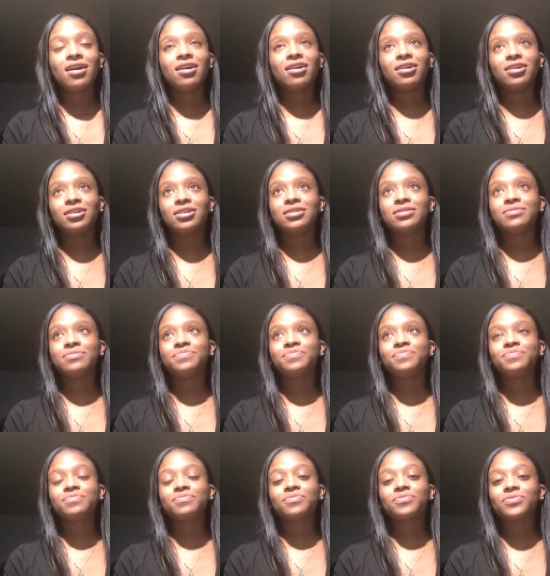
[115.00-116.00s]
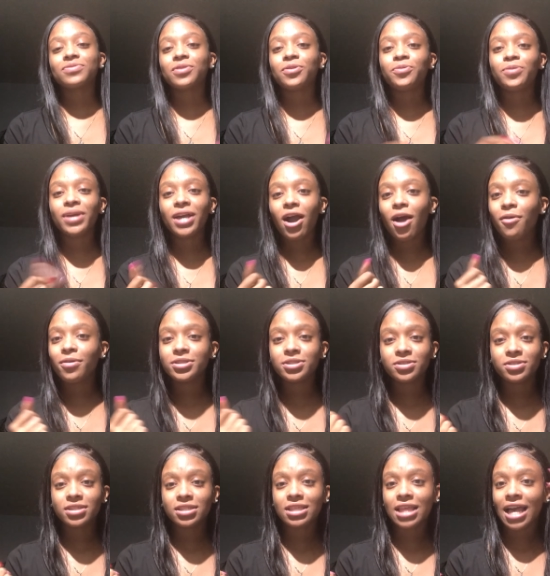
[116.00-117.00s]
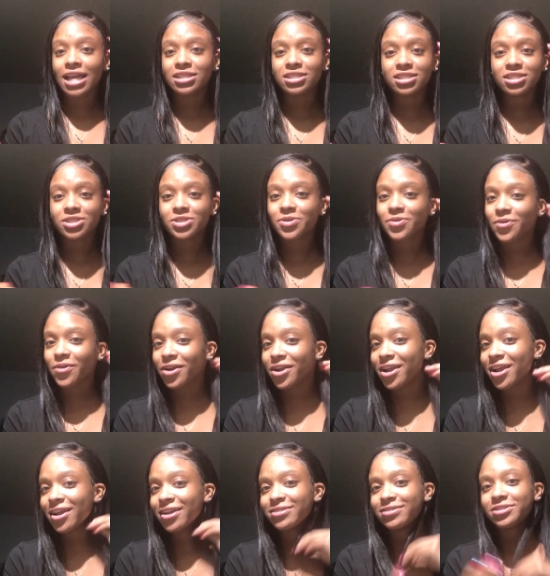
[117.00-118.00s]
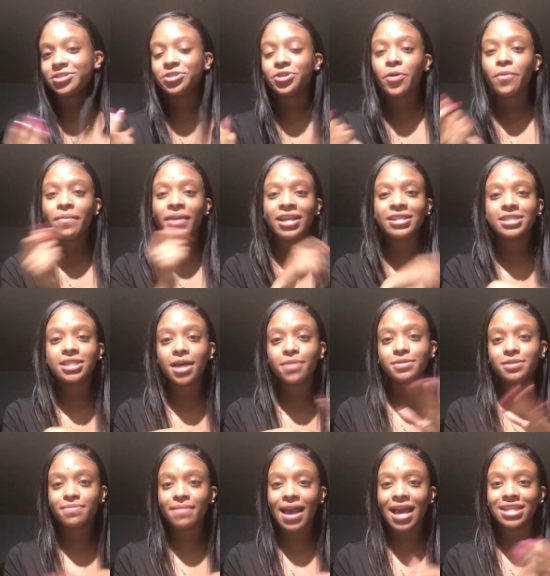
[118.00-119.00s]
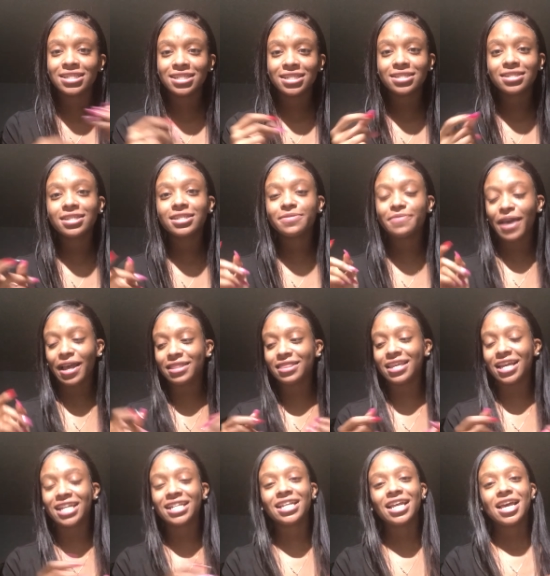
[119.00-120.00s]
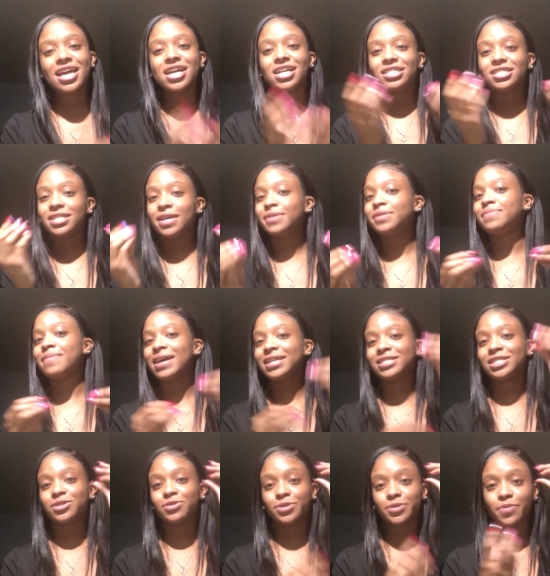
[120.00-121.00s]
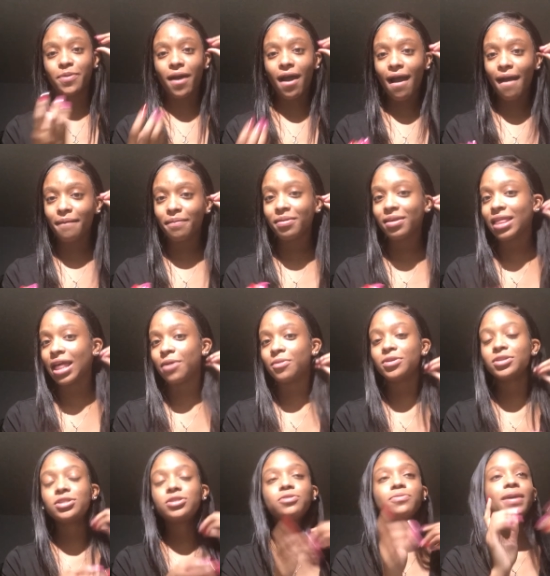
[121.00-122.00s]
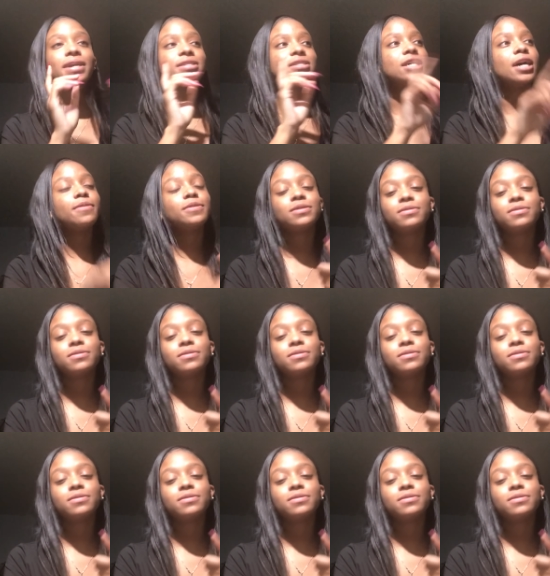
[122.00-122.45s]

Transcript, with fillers: um, we always used to like just squirt, you know, make dub smashes. Cause back then dub smashes was popping. Like we used to make dub